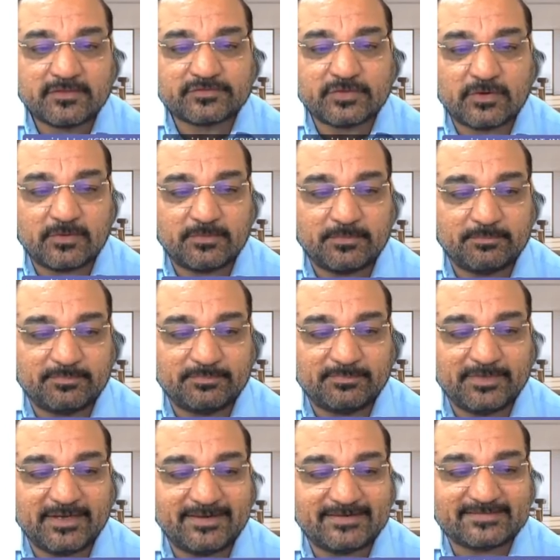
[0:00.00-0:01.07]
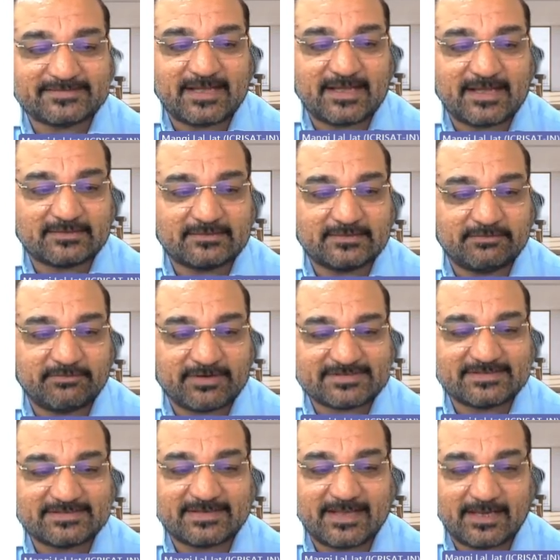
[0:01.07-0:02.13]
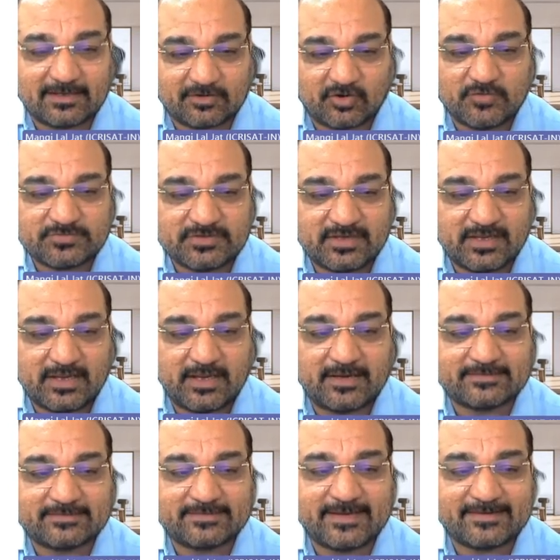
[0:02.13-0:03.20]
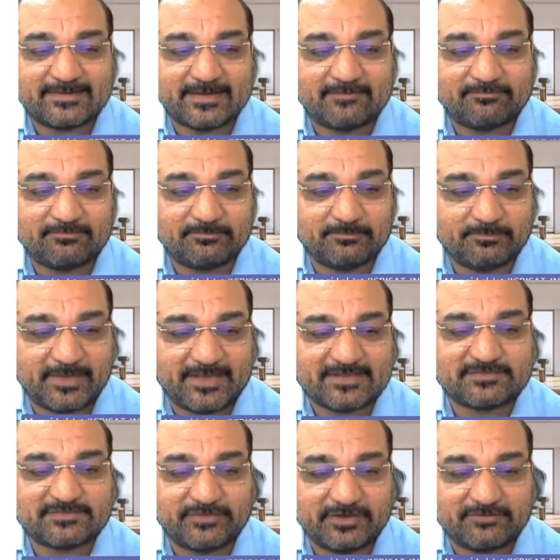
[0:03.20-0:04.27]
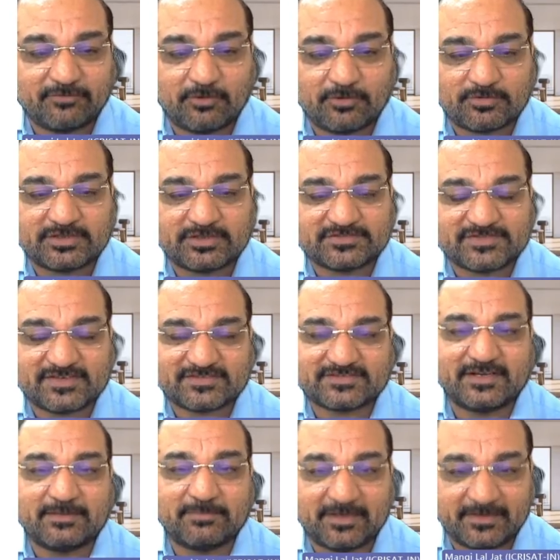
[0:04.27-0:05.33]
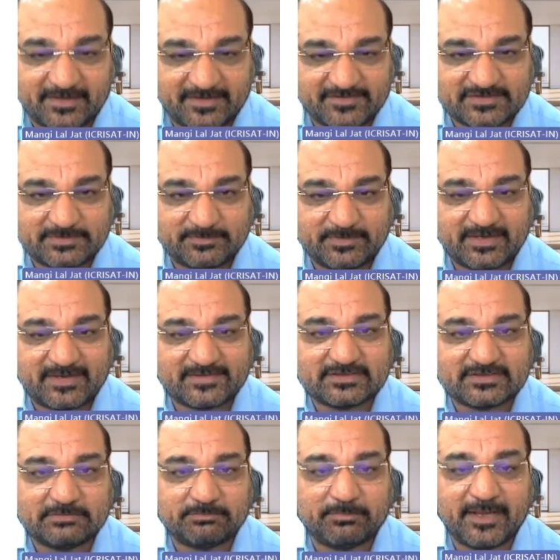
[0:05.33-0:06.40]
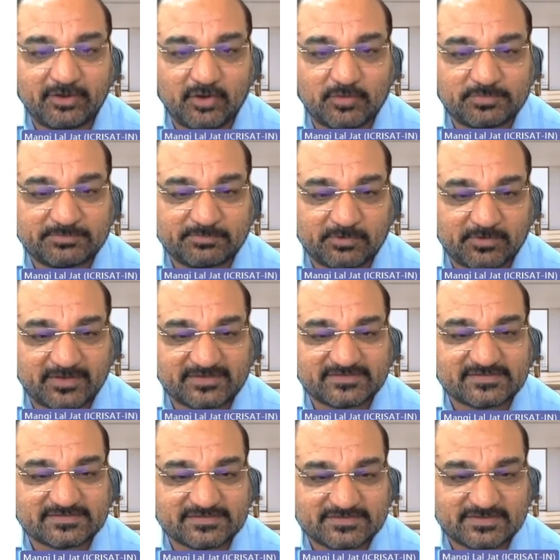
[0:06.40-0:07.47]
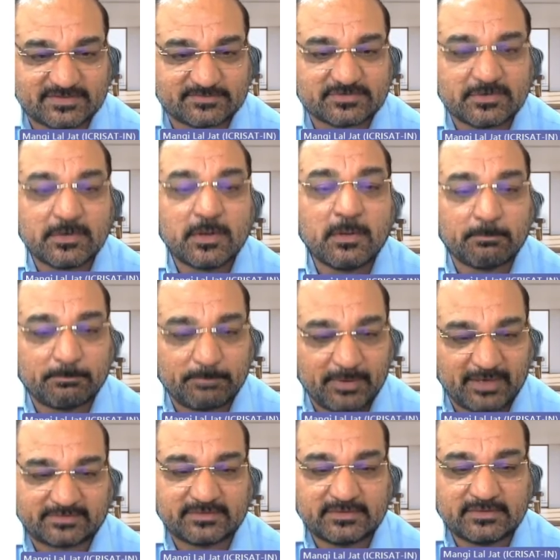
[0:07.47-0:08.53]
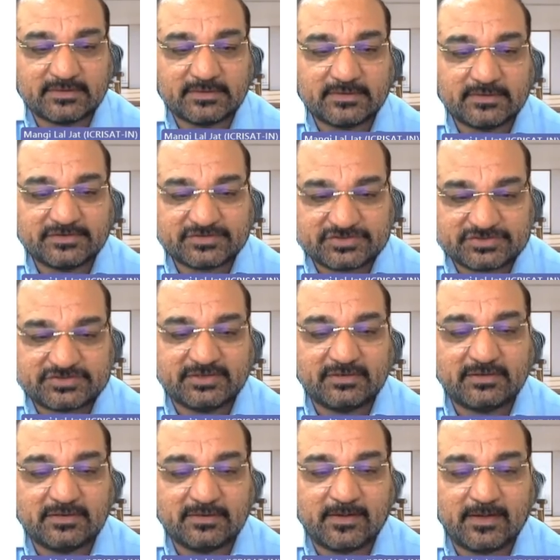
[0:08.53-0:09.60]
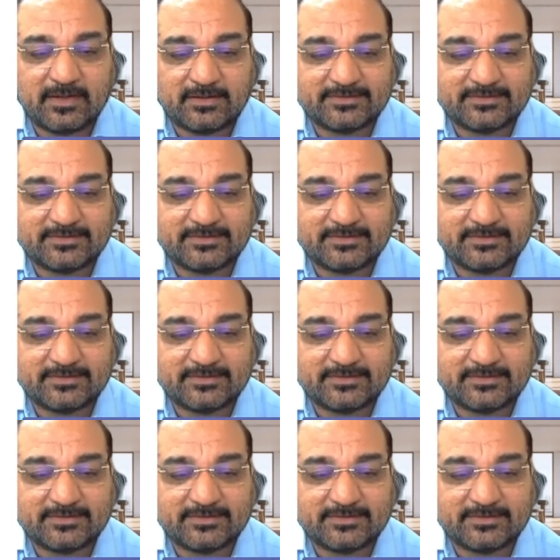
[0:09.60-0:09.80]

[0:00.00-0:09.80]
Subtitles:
So millets are the versatile crops and that can best fit for the sustainable intensification in many of the production systems. But still,